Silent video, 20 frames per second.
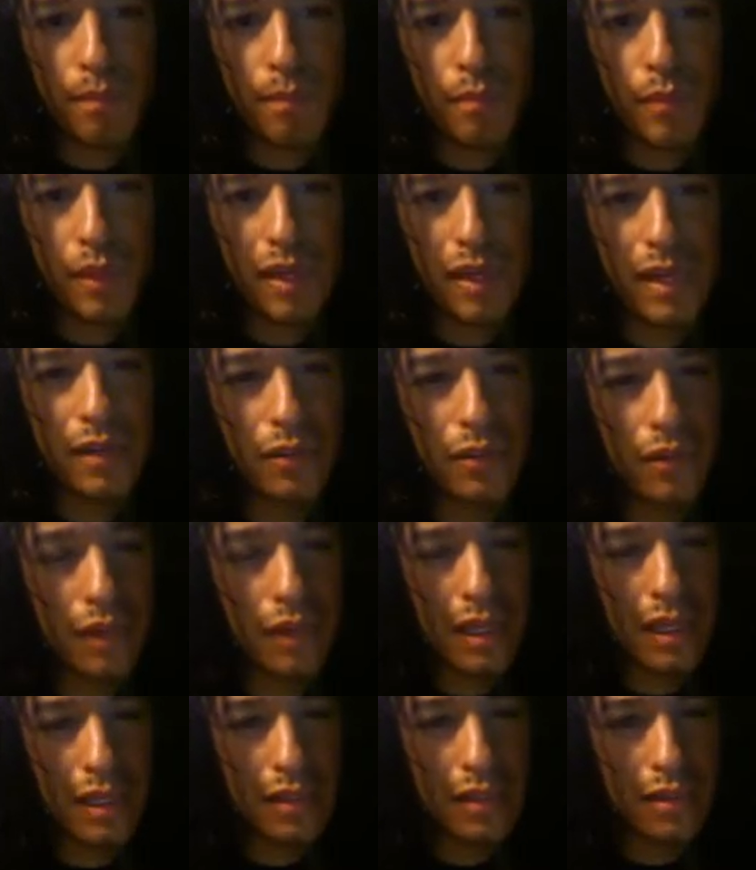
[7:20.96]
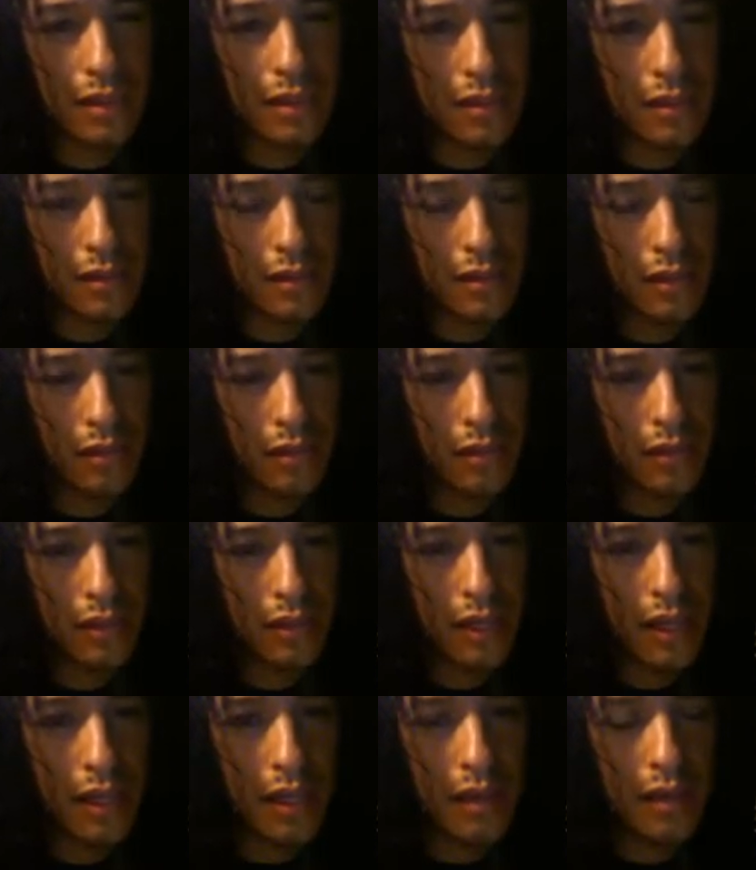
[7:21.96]
But I don't think that's
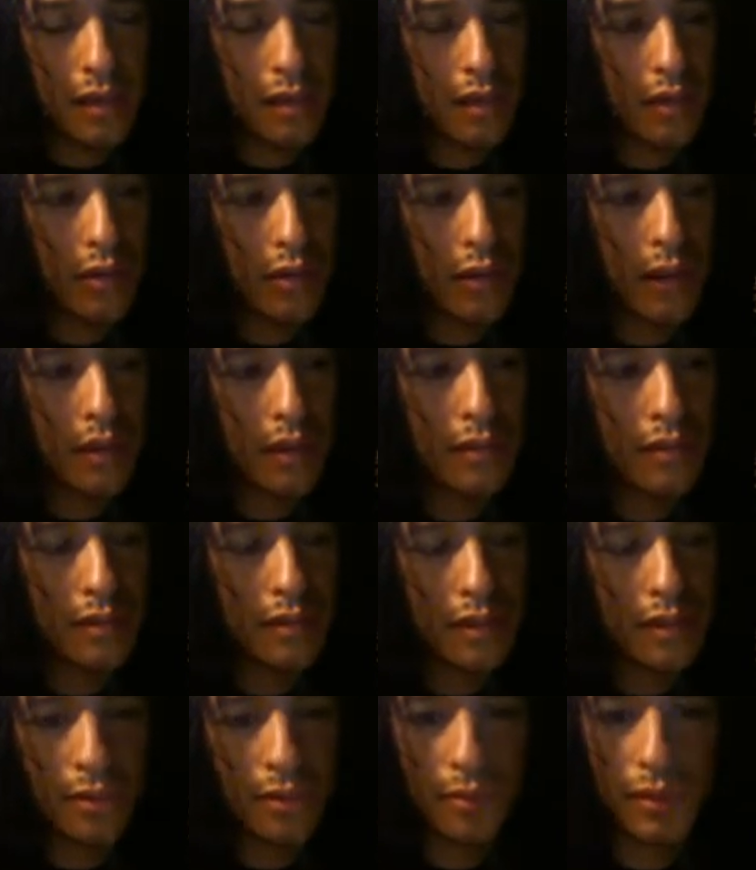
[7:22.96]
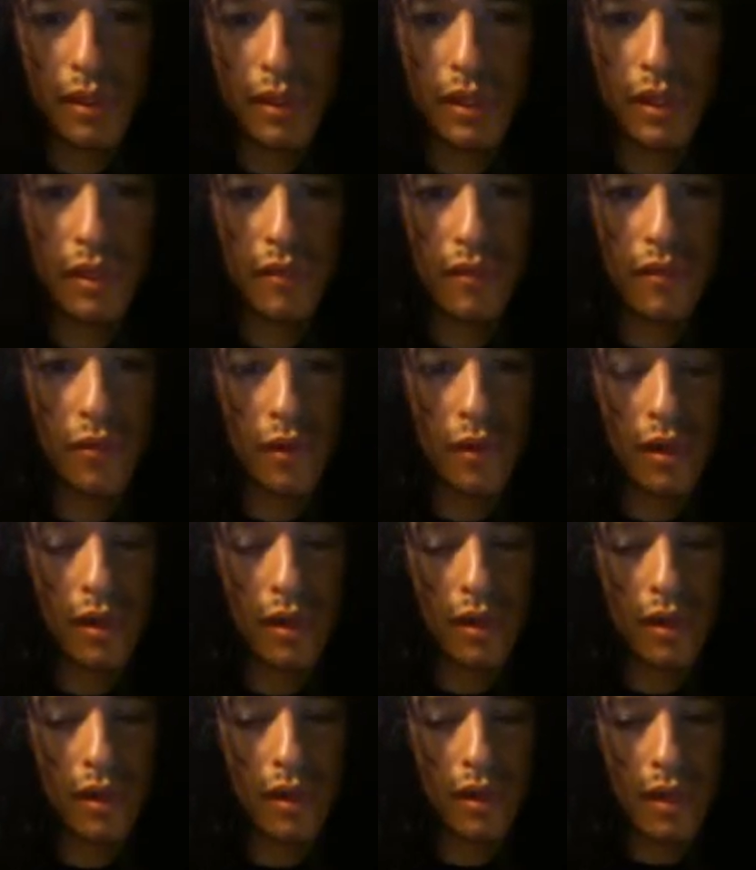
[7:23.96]
necessarily a, a grounds to completely avoid
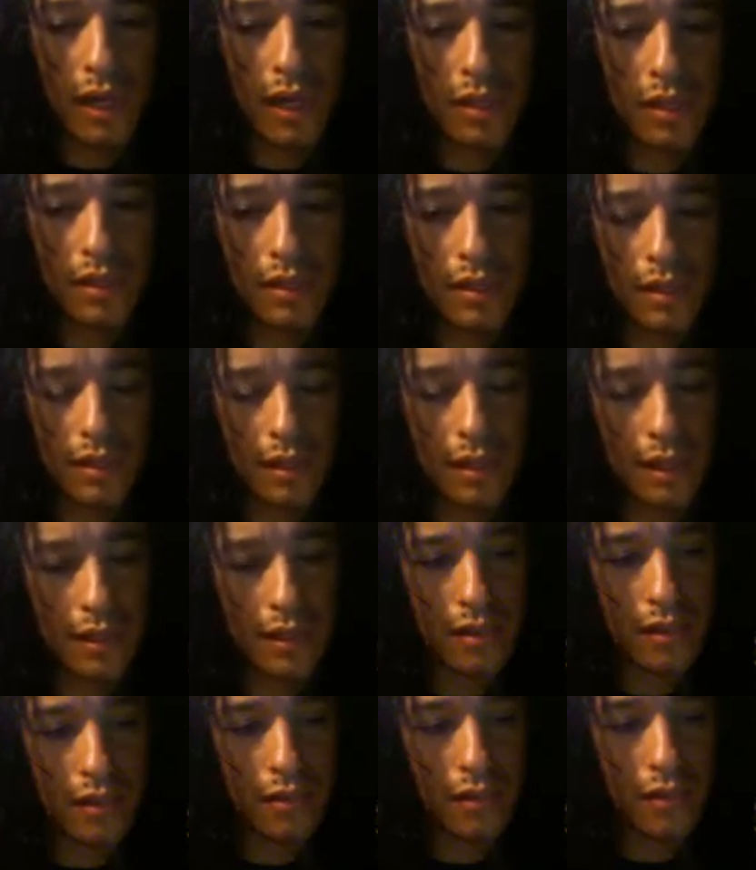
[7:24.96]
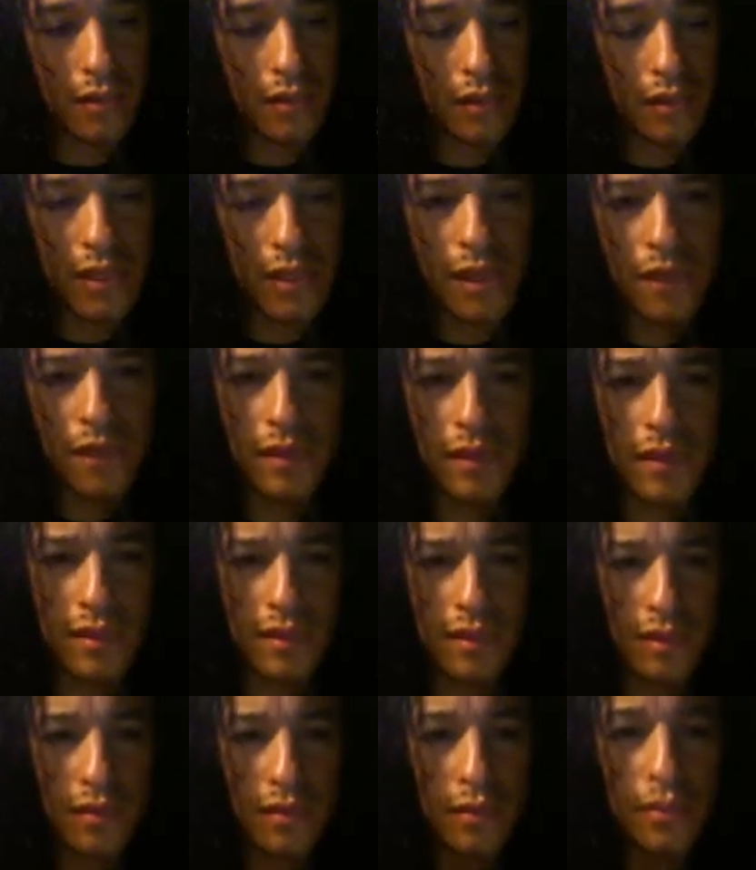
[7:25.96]
it. I just think that's sort of a safe.
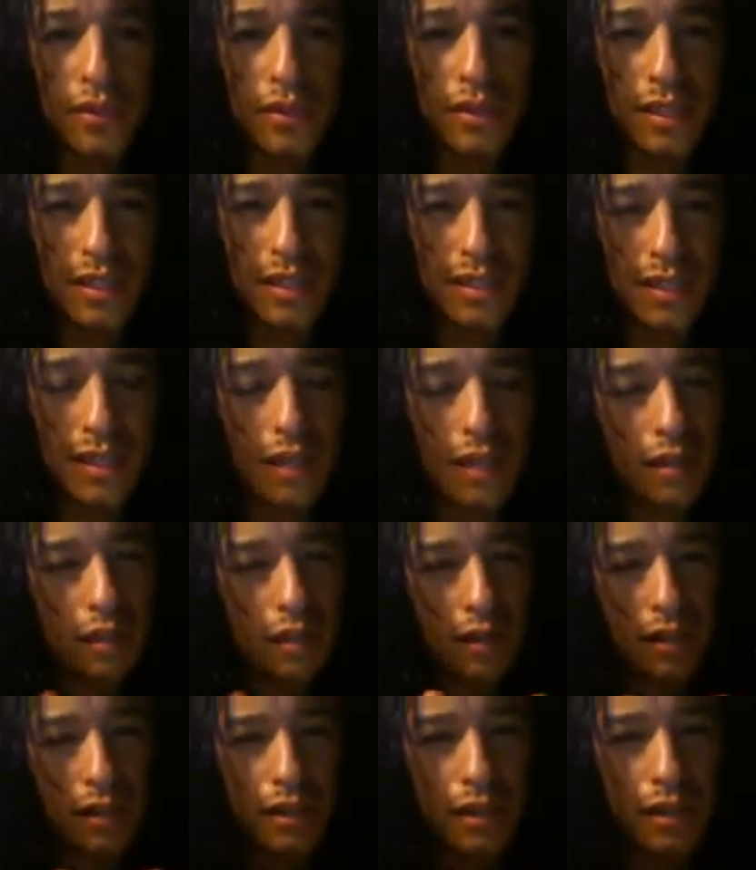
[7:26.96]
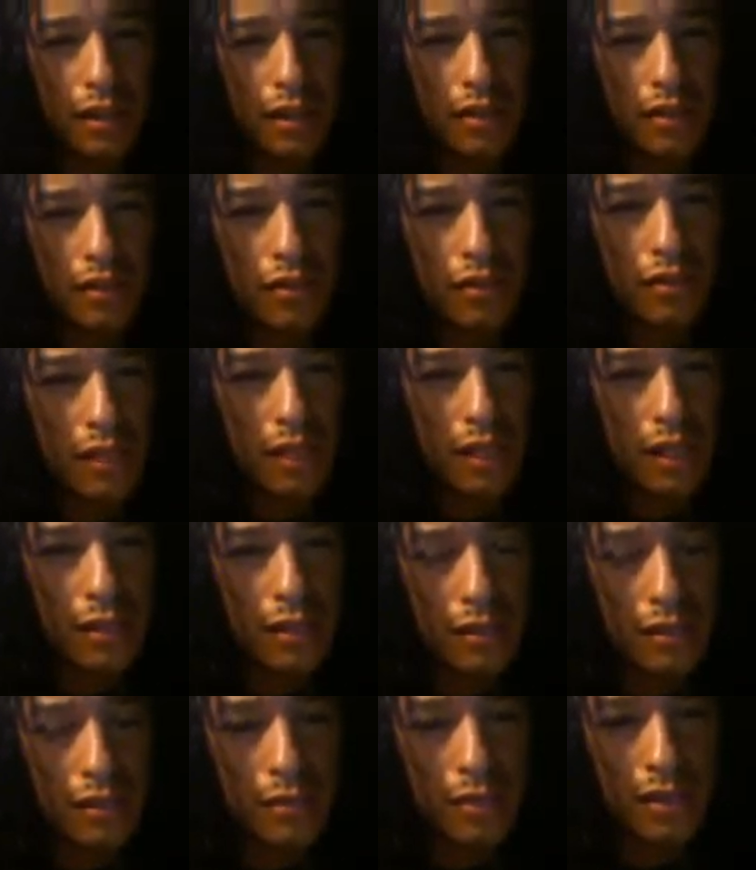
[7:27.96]
It's almost like saying, look, it's too
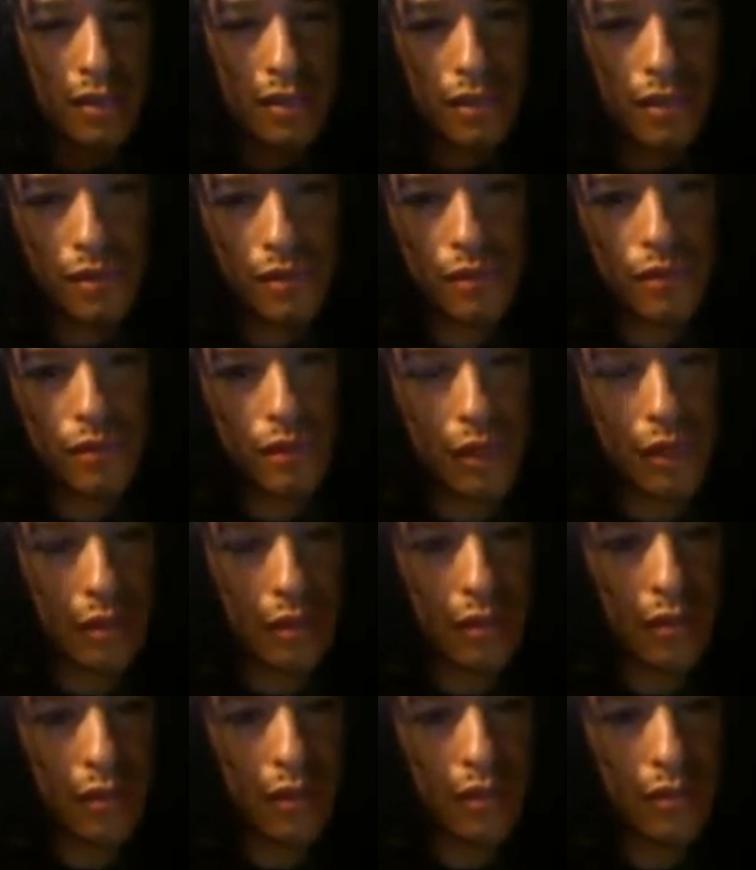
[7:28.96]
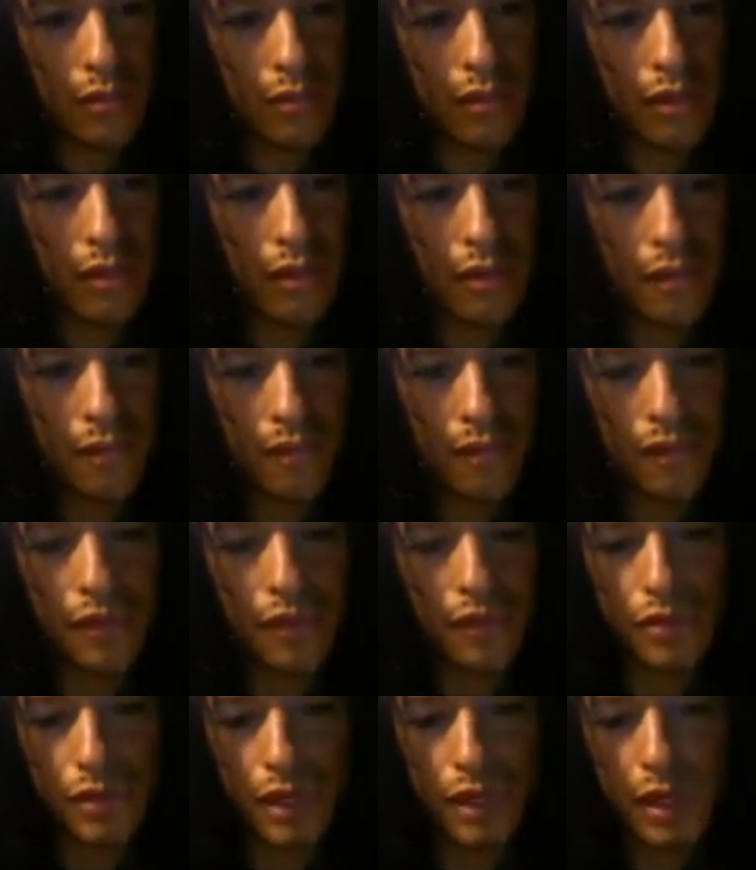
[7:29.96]
dangerous because this will get thrown out the window.
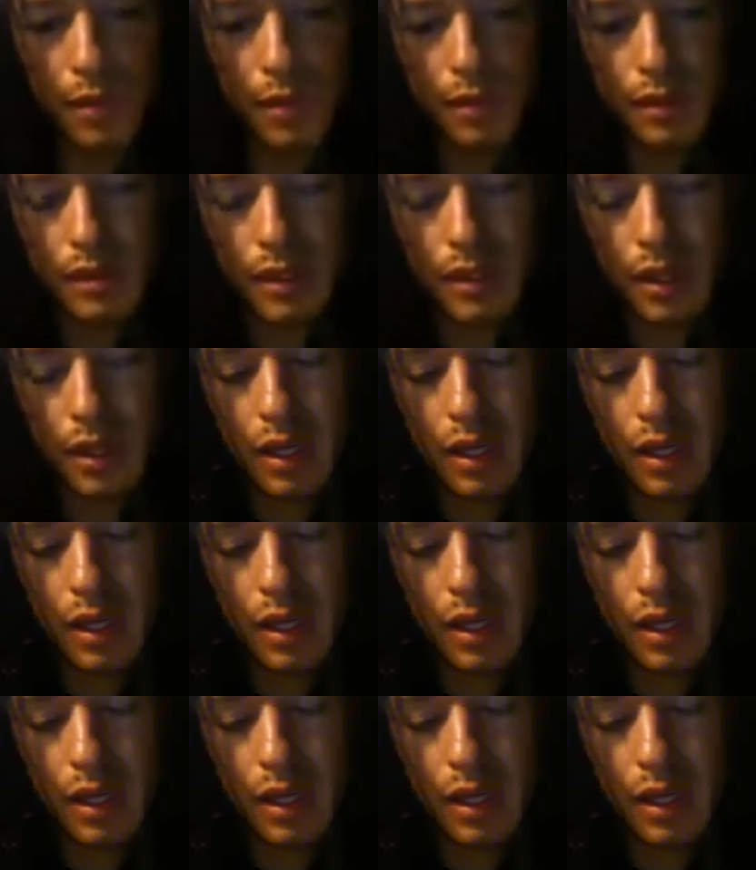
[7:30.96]
These are timeless.